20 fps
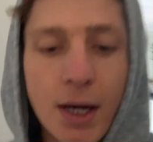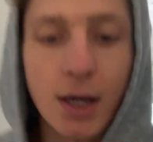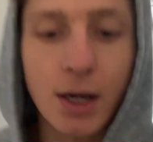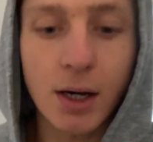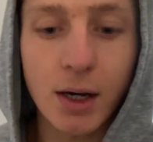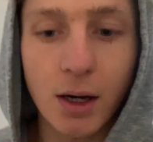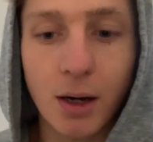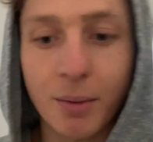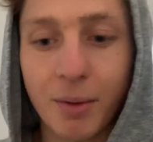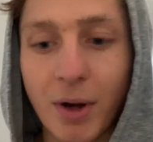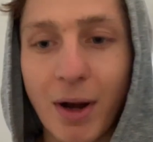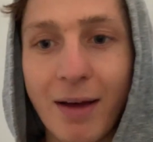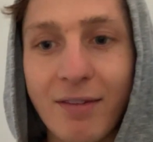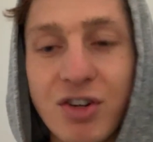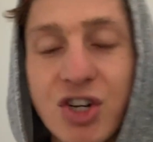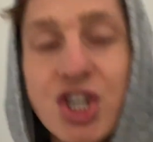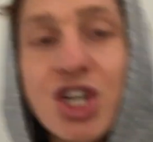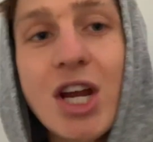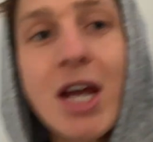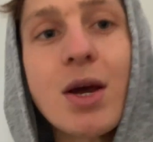I'm gonna have a
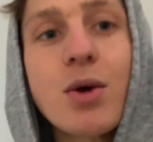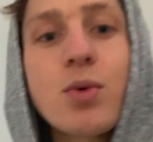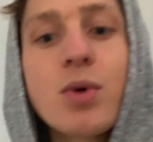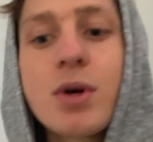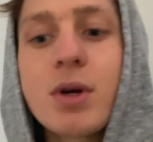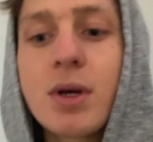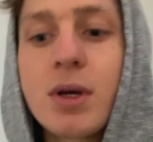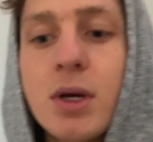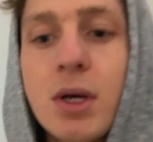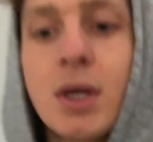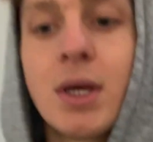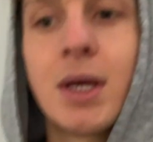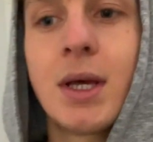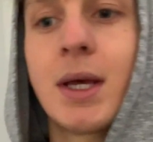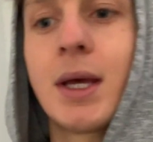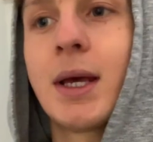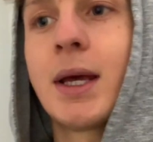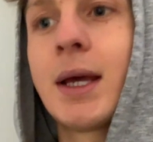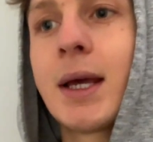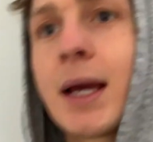shower,
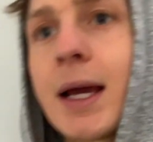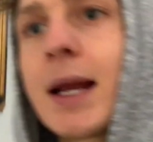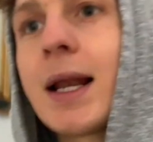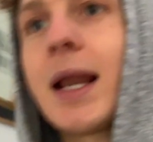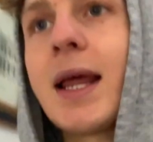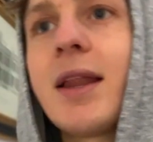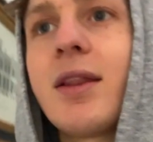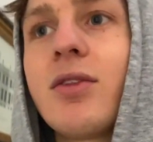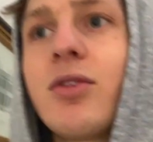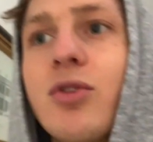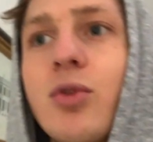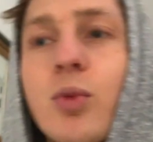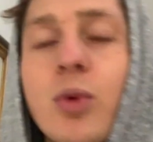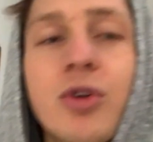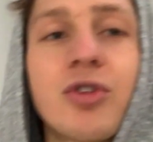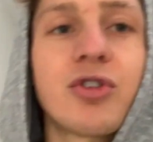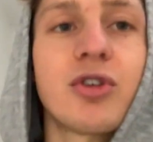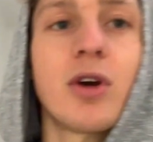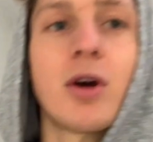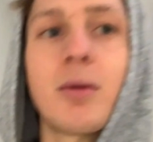cleanse,
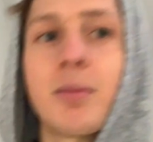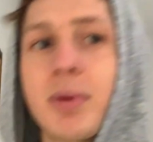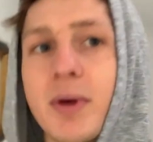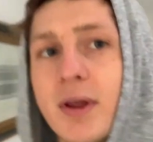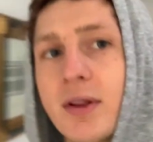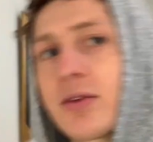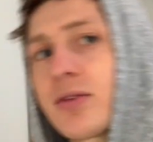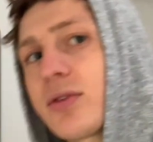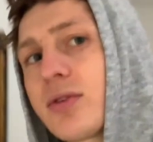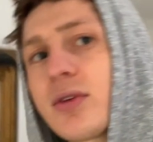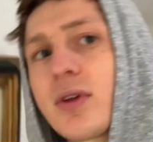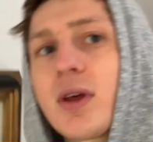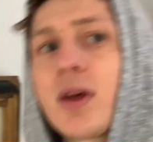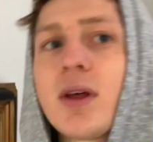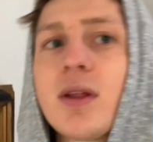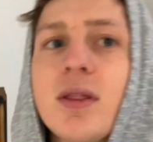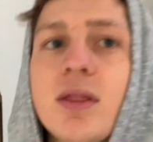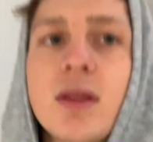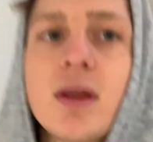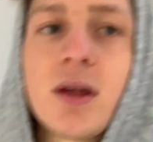wash the armpits,
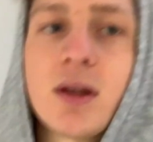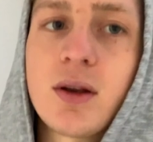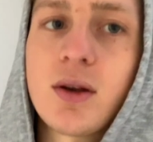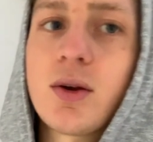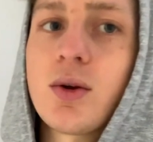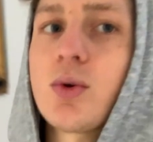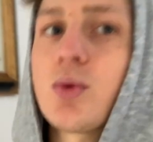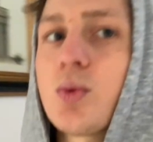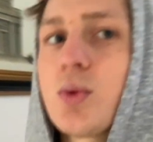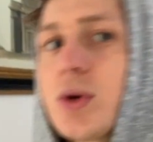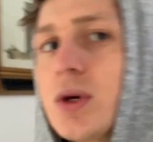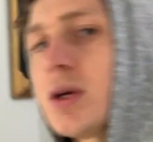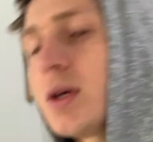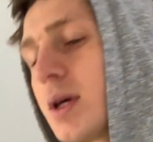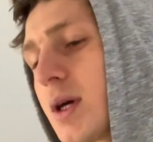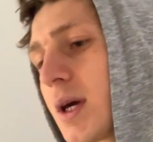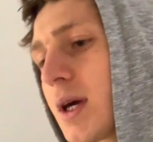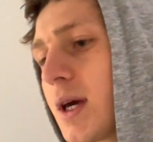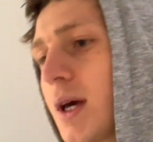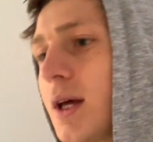and then we
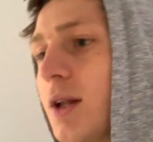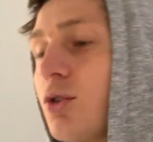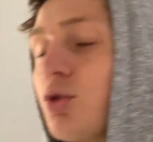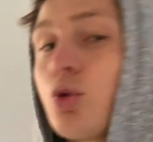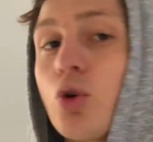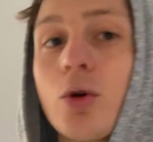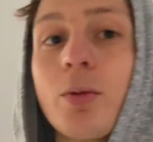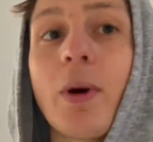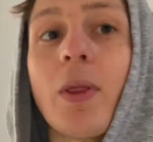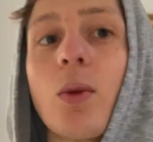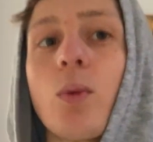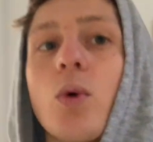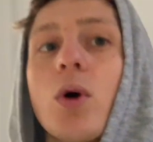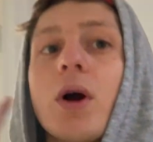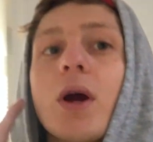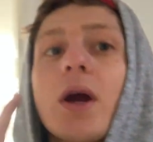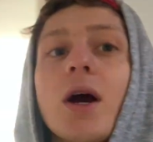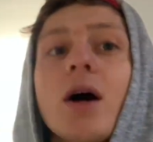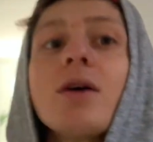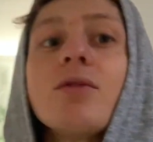can talk about the
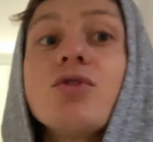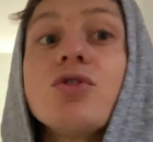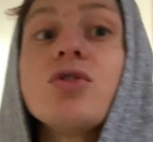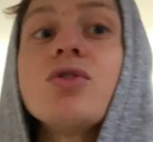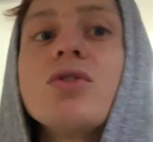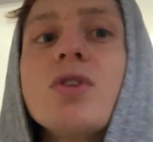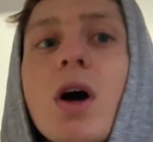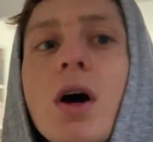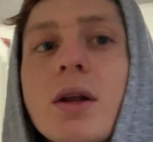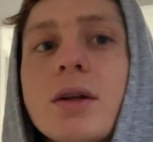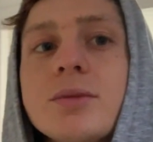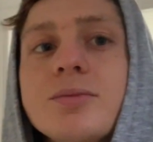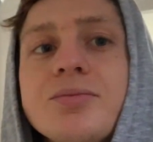workout I've just done.